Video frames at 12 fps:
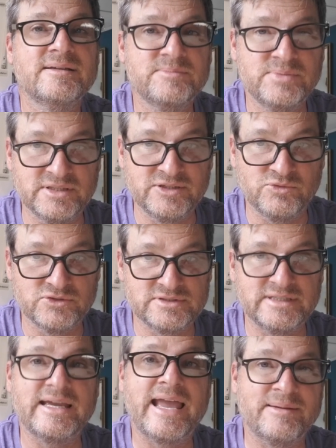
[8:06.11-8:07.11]
Billy
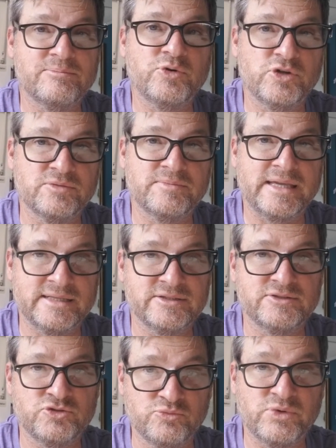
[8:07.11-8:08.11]
Worsley and put him
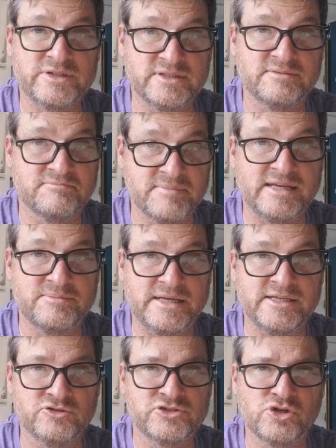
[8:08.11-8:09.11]
into prison many, many
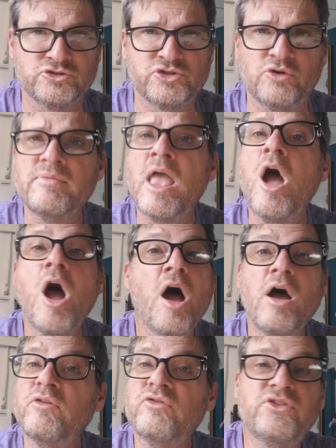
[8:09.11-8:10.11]
years ago. So
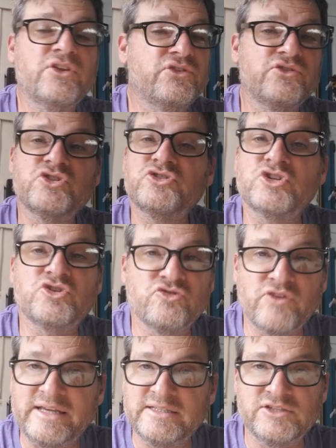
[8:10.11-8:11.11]
this is just a
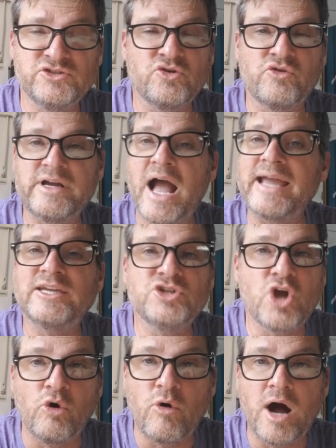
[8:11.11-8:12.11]
crazy story. I could
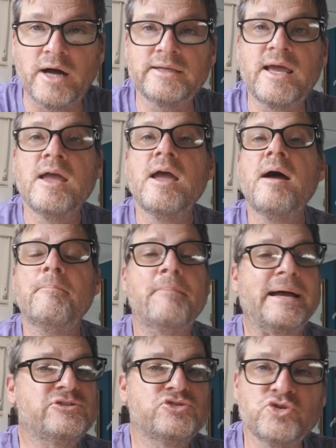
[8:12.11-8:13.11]
go on.
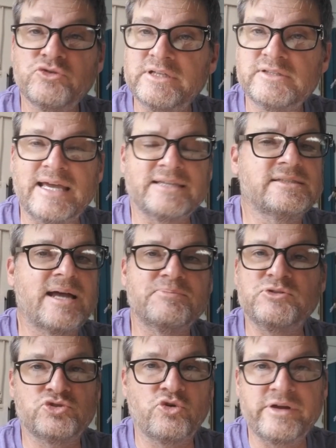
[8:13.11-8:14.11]
My students, I stop
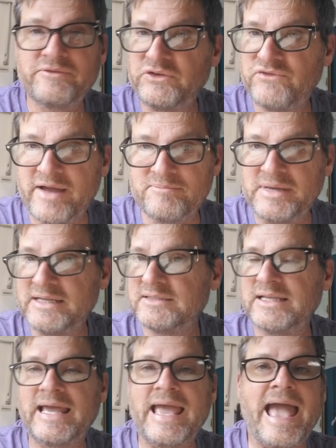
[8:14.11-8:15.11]
the story every 5 minutes
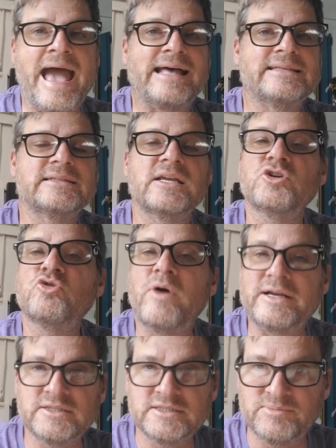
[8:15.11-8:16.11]
and I ask
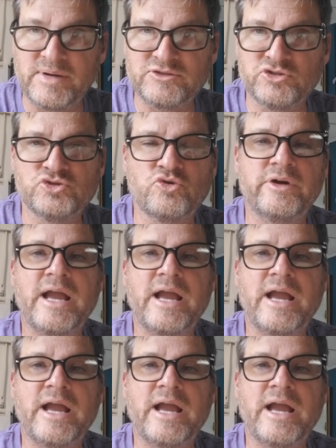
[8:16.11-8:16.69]
questions about the story.